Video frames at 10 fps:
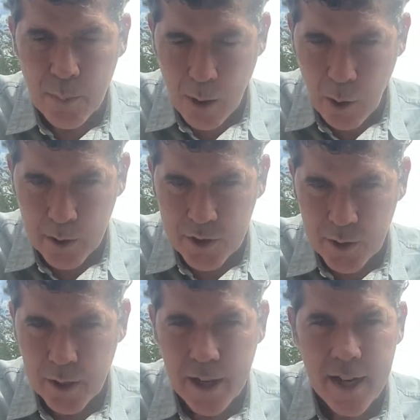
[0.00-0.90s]

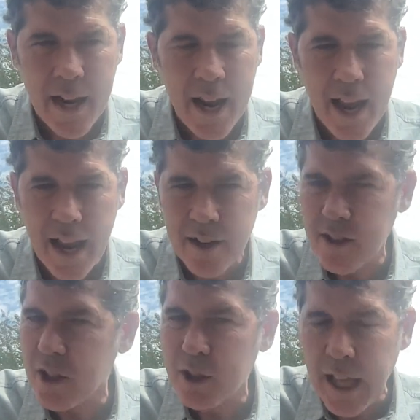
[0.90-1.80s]
poetry and
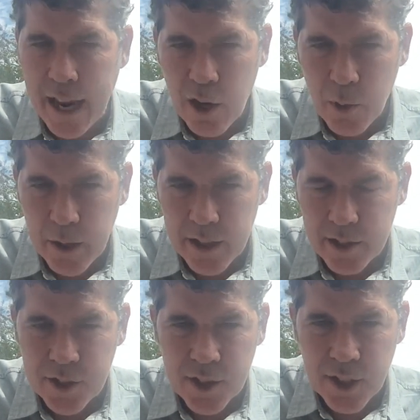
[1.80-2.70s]
the
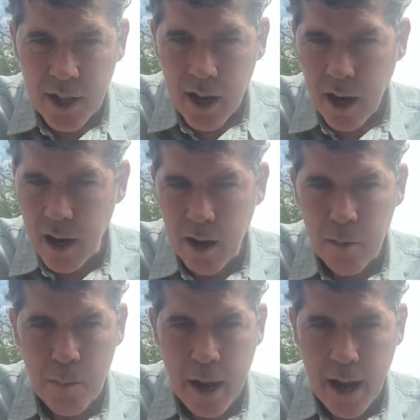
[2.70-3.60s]
language
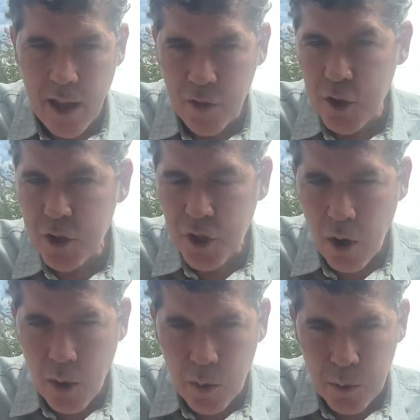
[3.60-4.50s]
and the
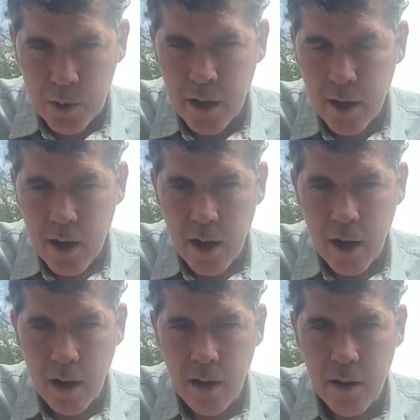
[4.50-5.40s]
tone
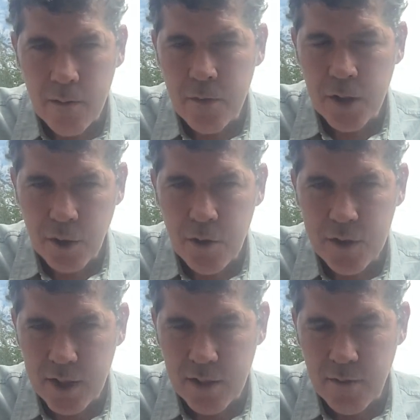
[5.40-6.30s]
of the
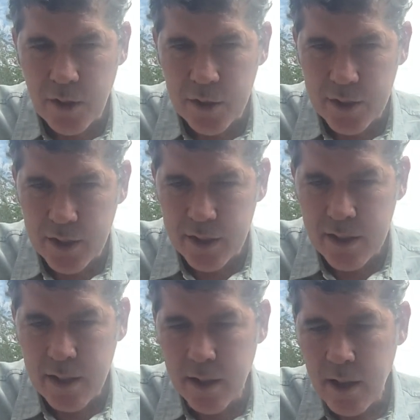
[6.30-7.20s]
Earthseed
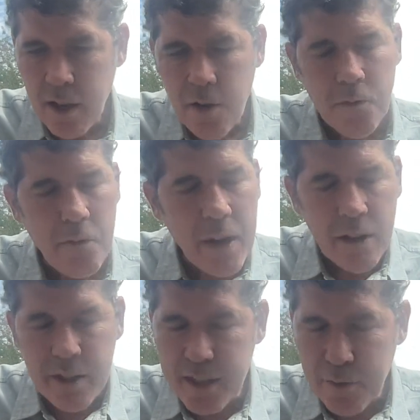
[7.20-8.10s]
verses.
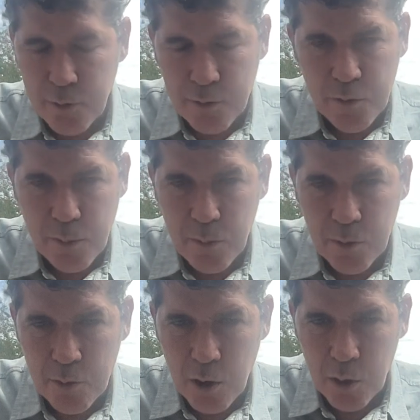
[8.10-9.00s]
Very different from The
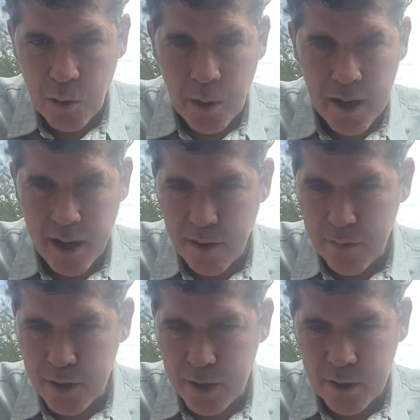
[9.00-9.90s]
Road. We
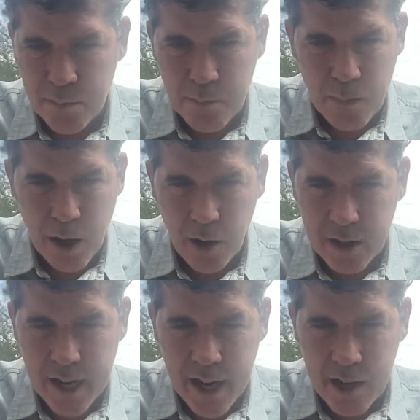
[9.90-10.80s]
have these
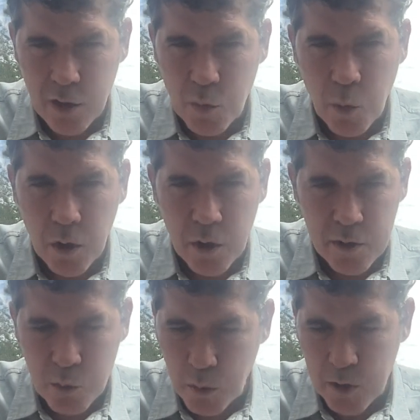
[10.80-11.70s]
archaic
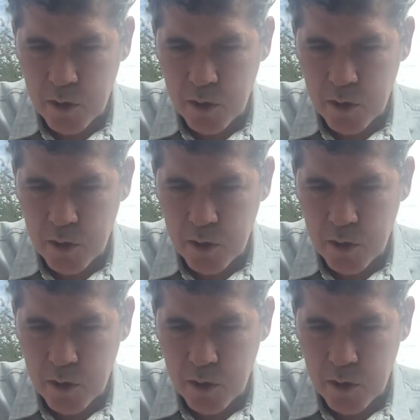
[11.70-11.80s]
words